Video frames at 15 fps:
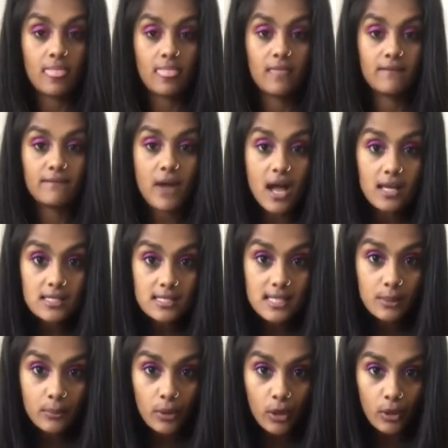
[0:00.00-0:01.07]
The first
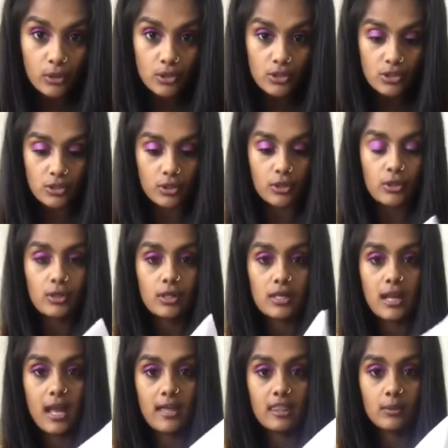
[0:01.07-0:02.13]
thing we're going to do,
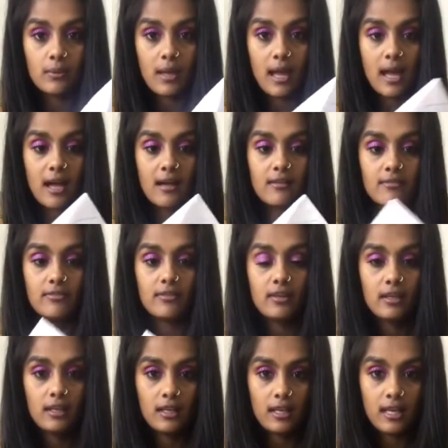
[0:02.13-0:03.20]
now that we have
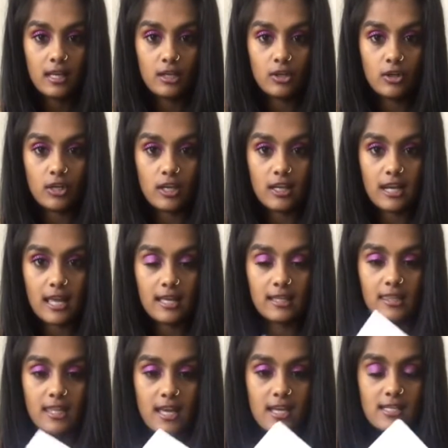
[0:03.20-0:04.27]
it looking like
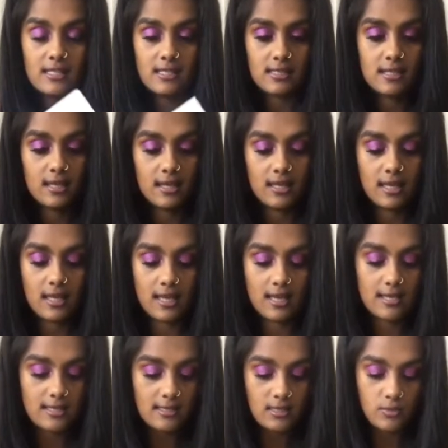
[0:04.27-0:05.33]
this,
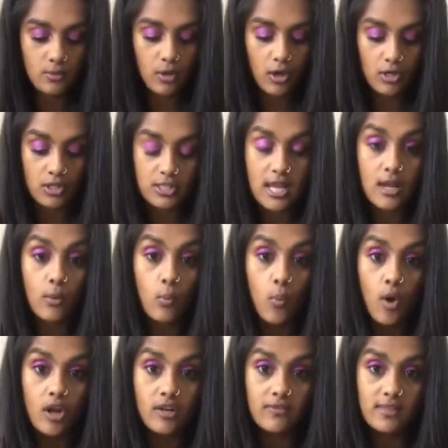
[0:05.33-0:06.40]
is we're going to take
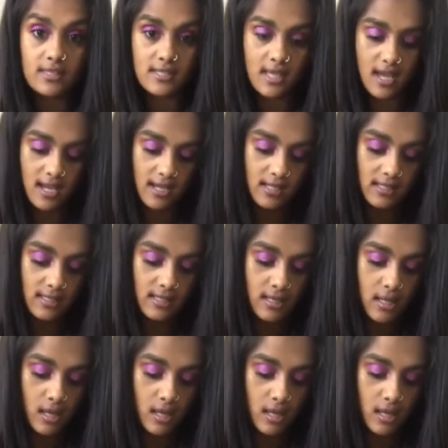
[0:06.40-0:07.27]
one of the sides,